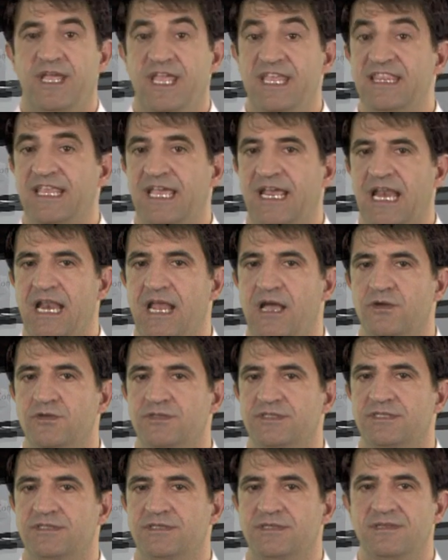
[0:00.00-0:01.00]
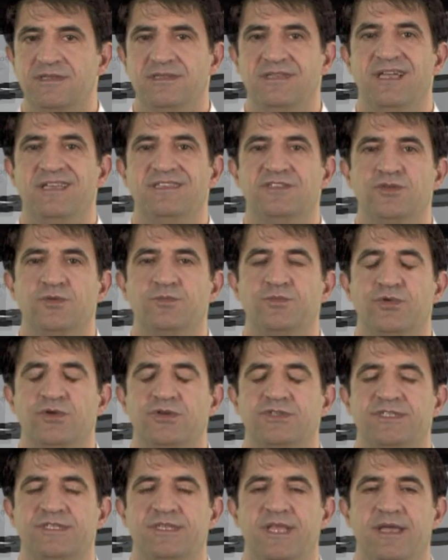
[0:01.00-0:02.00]
in the clouds that
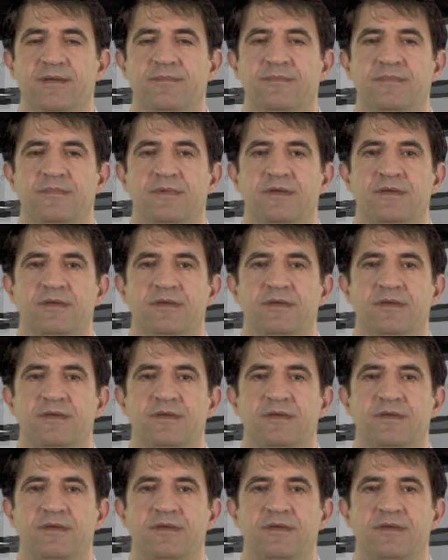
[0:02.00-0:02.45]
supports them.